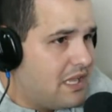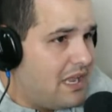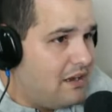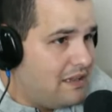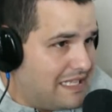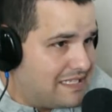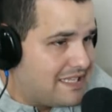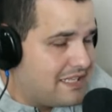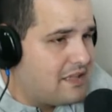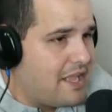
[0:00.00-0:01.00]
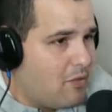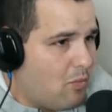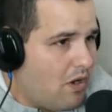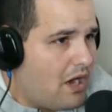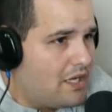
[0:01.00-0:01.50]
and listen
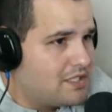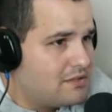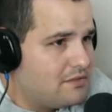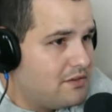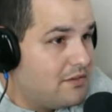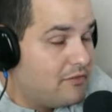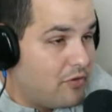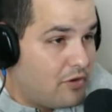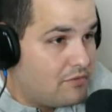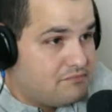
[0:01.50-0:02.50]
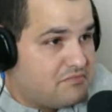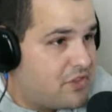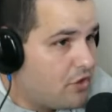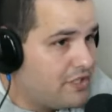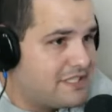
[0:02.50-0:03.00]
and watch for
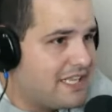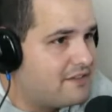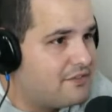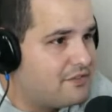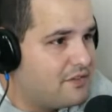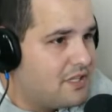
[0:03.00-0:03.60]
30 seconds.